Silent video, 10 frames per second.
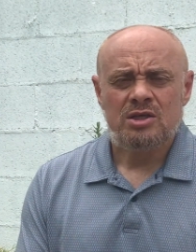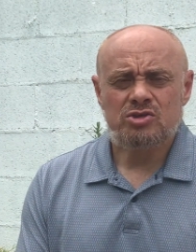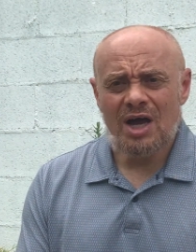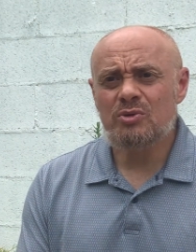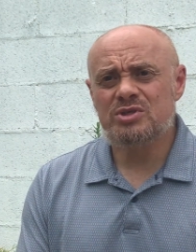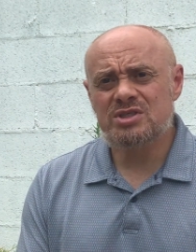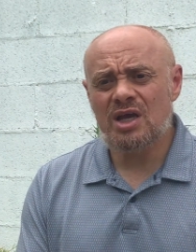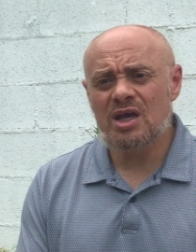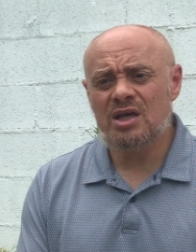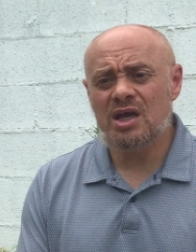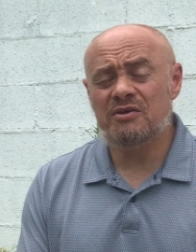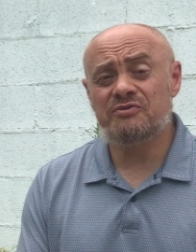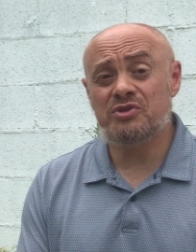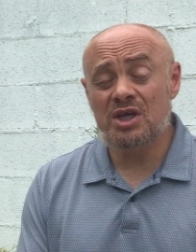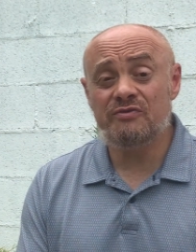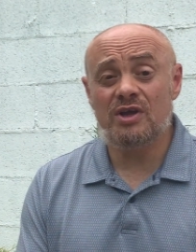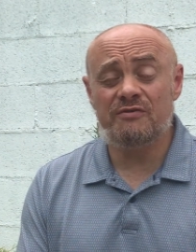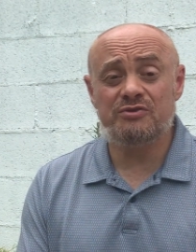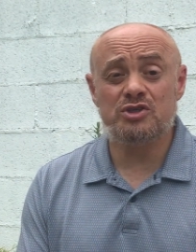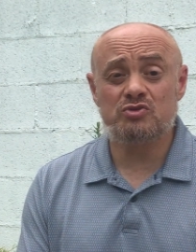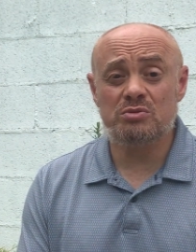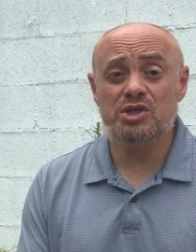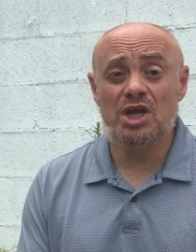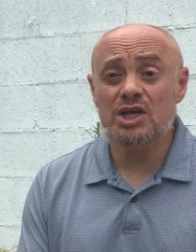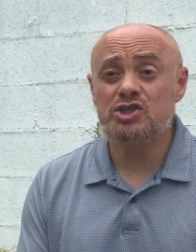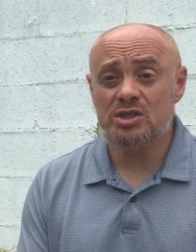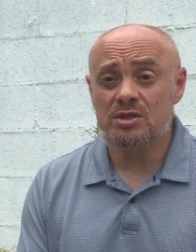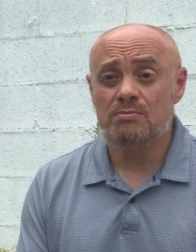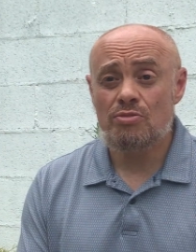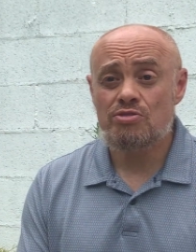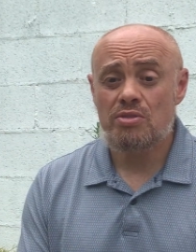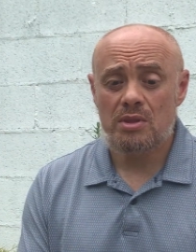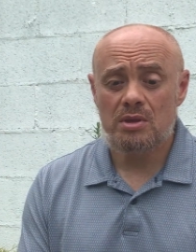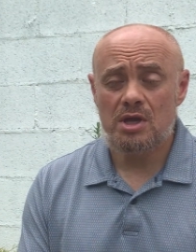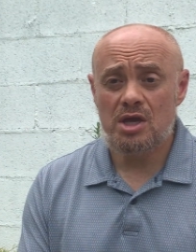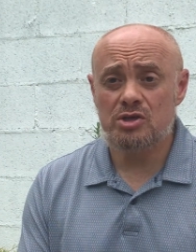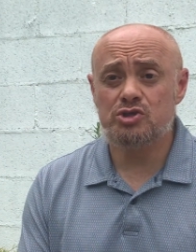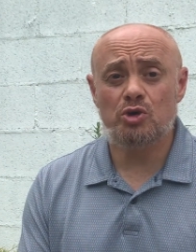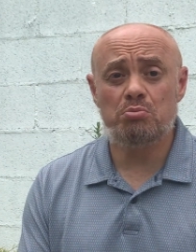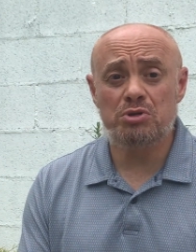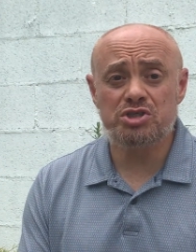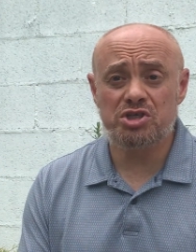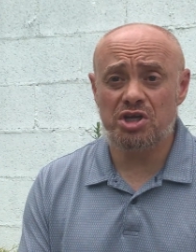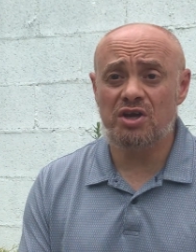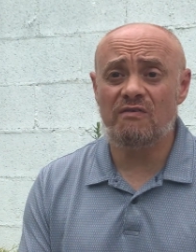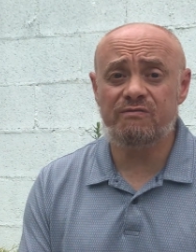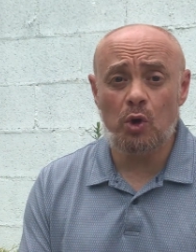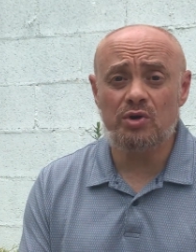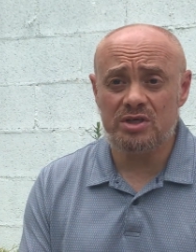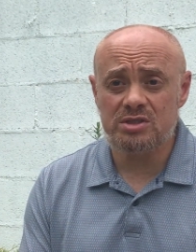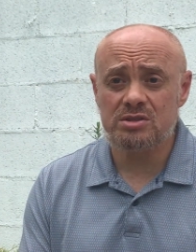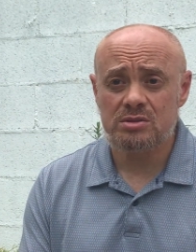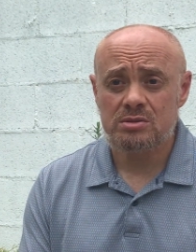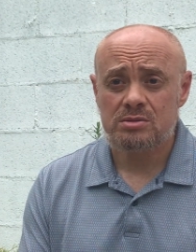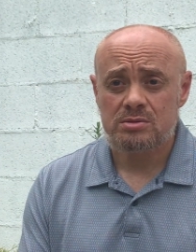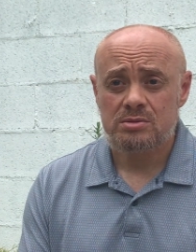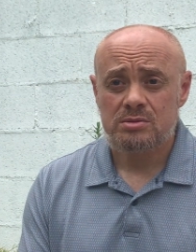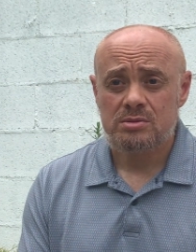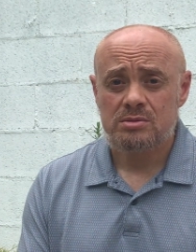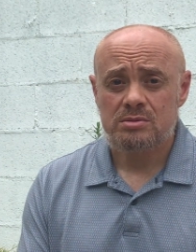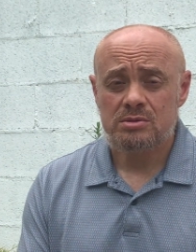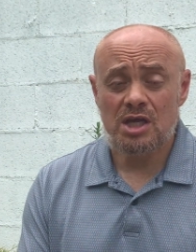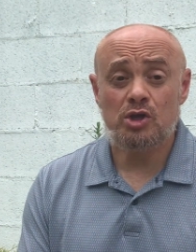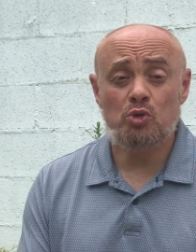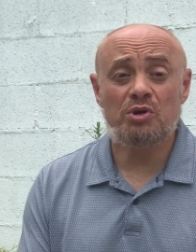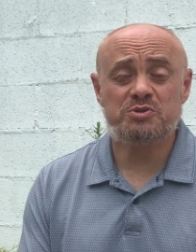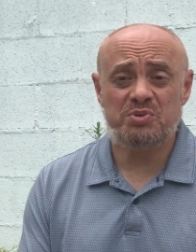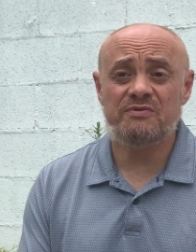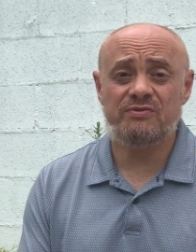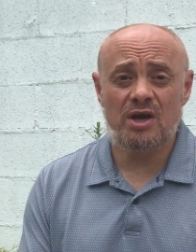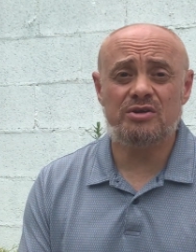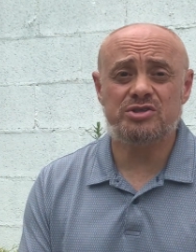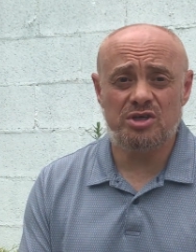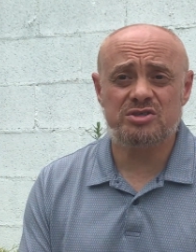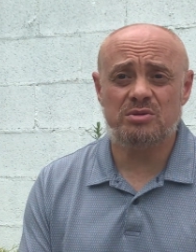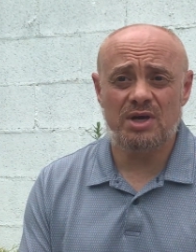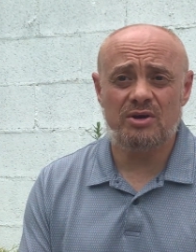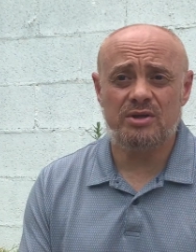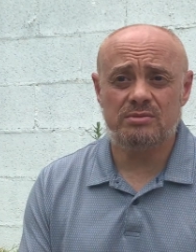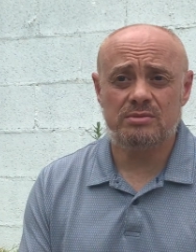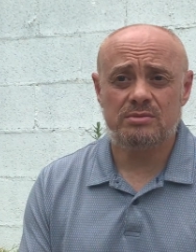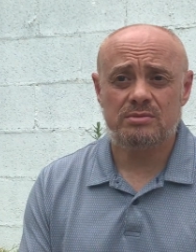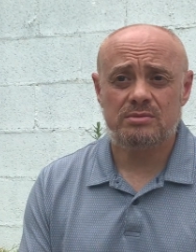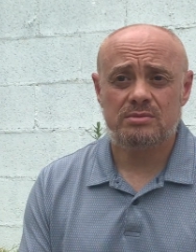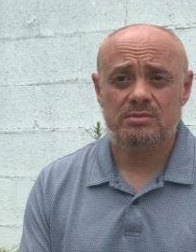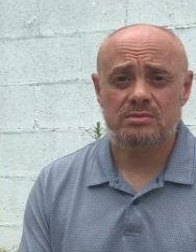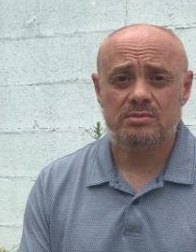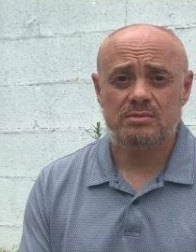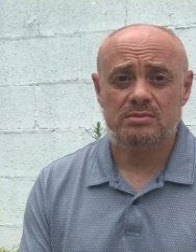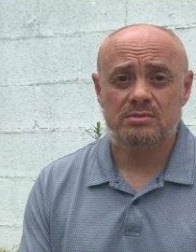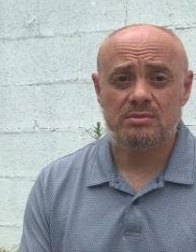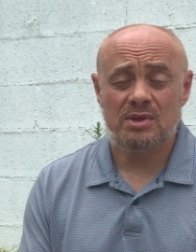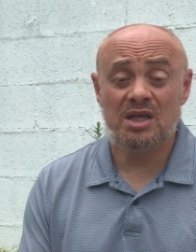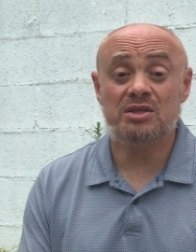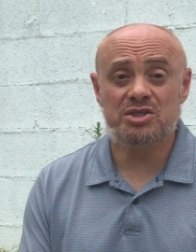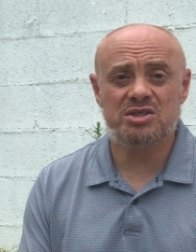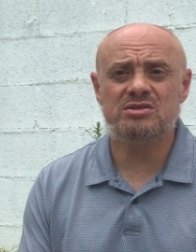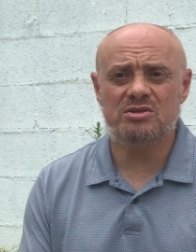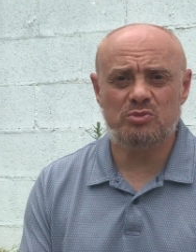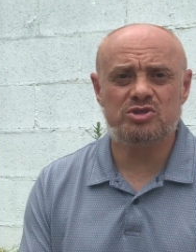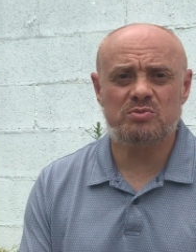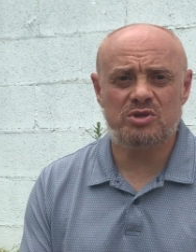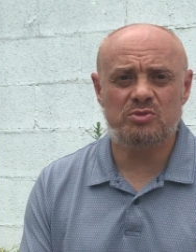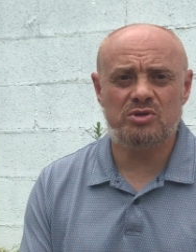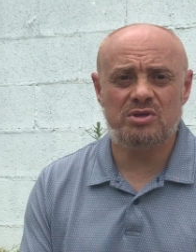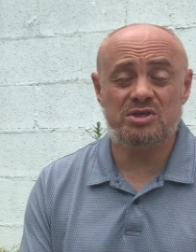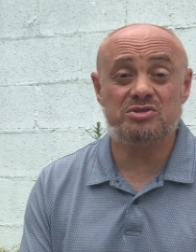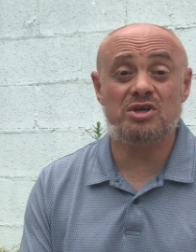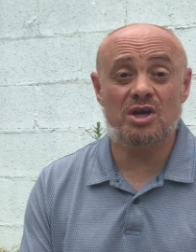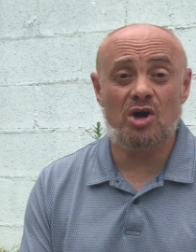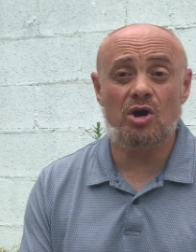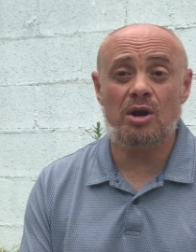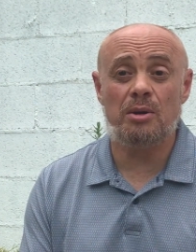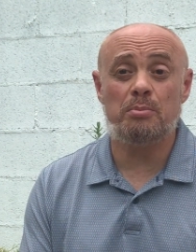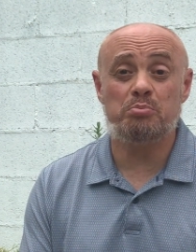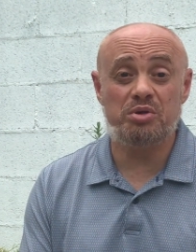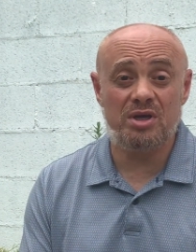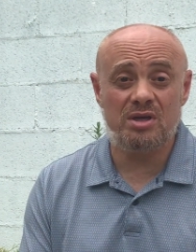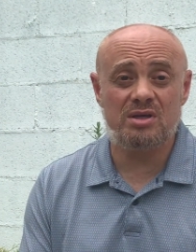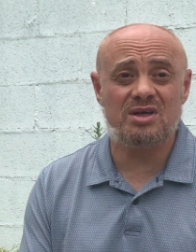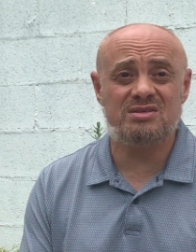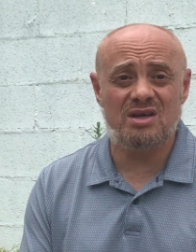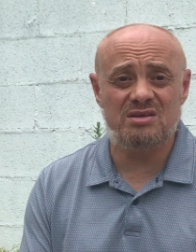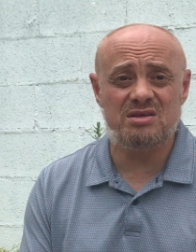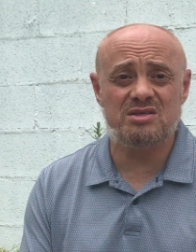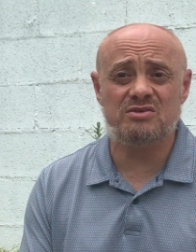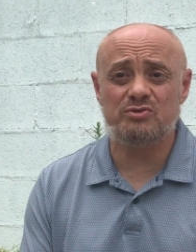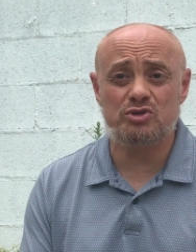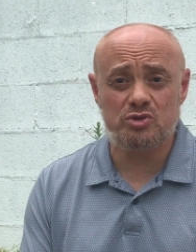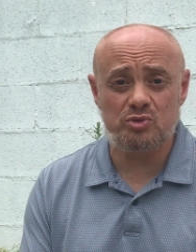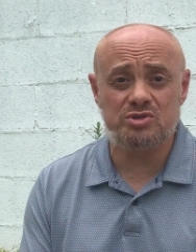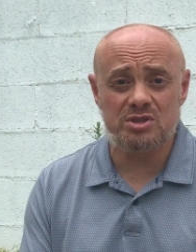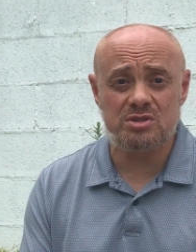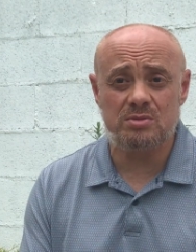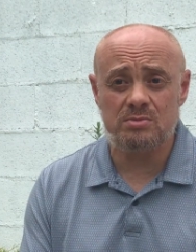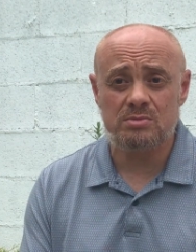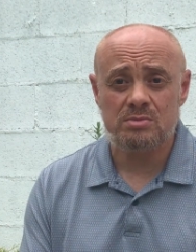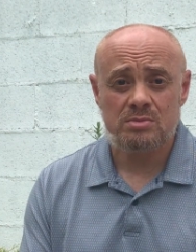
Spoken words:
So I would say, if discrimination is your mission and your focus, then you must be fair and just about it. And listen to the Muslim community, because they are big attendees of your school system,